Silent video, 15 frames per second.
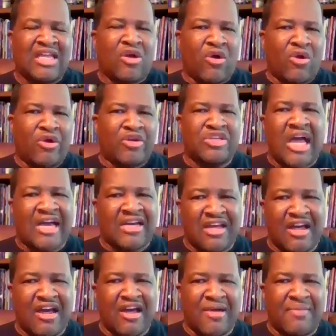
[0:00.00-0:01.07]

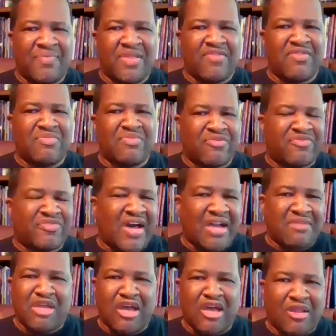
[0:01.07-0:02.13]
Fiverr.com, for
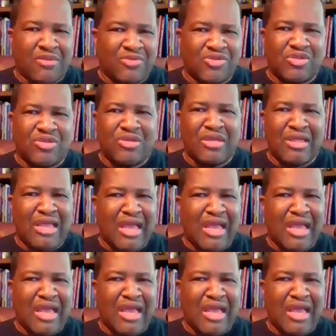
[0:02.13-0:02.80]
$5.